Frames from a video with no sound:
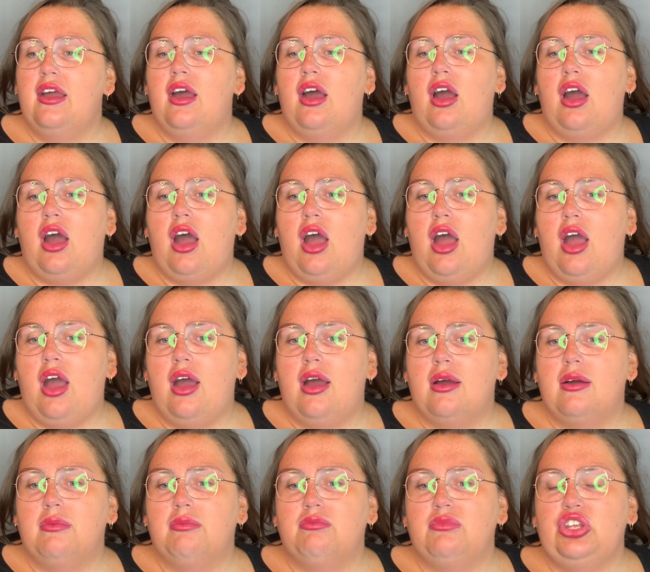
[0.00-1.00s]

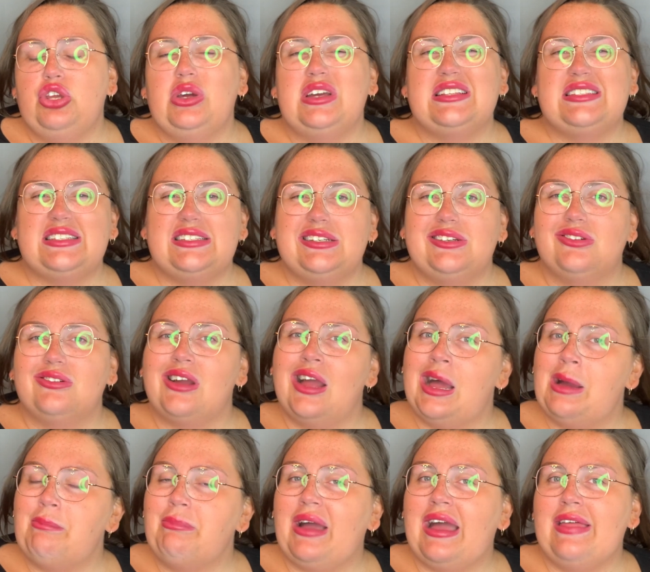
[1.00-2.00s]
You could still
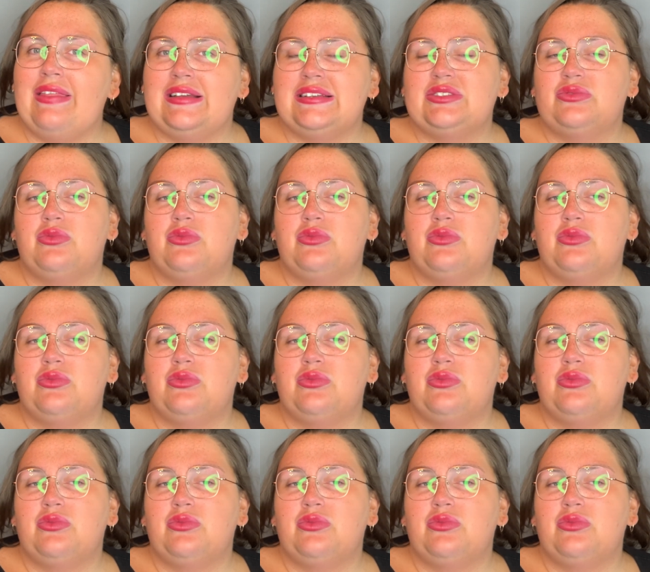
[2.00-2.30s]
come by this